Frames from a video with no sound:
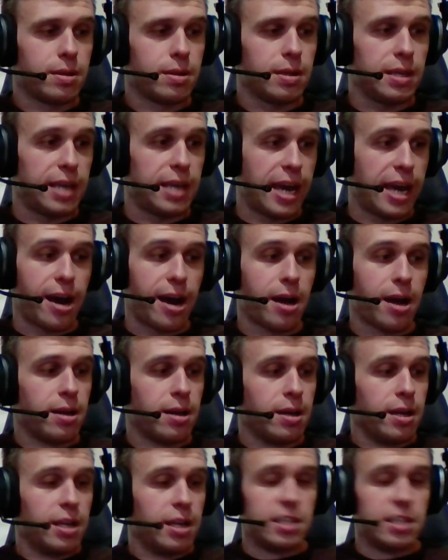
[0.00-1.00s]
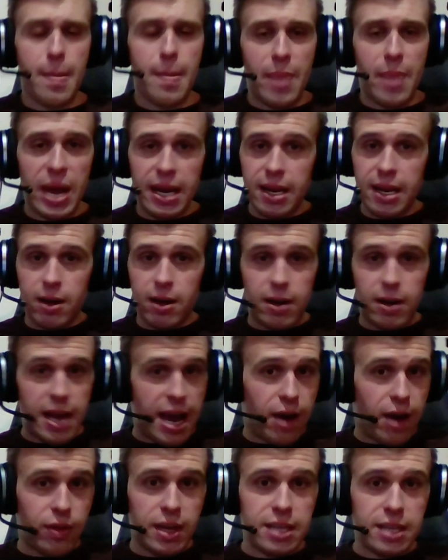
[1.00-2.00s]
yeah depending on
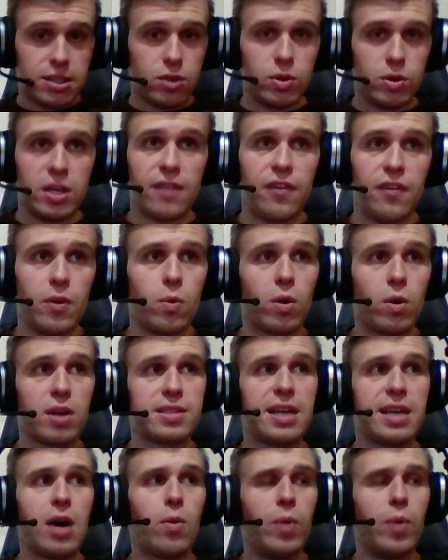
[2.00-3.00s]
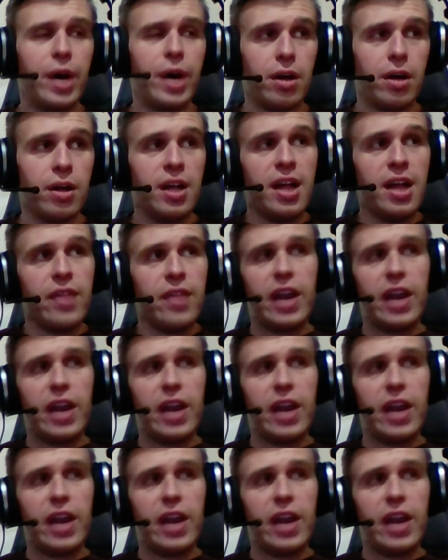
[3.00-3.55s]
how they do it, if it works out well,